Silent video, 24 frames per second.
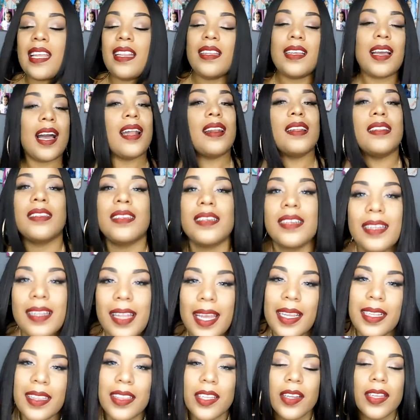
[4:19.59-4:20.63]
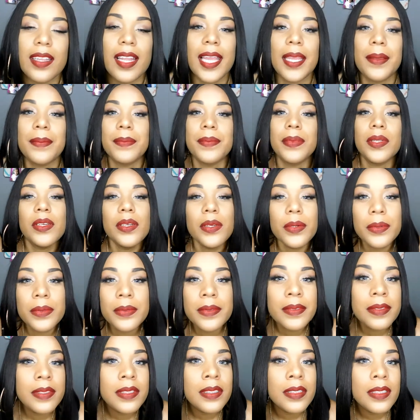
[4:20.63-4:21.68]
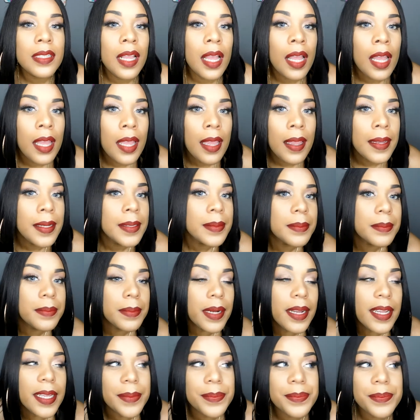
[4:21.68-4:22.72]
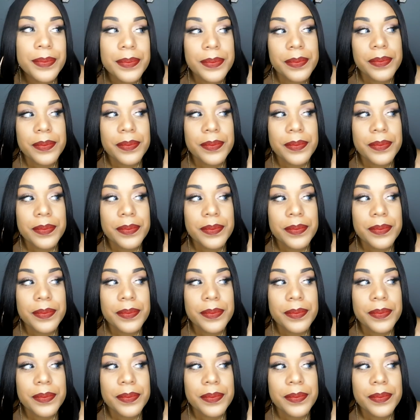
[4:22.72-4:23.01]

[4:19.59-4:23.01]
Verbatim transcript: They kind of look like they're like blue, but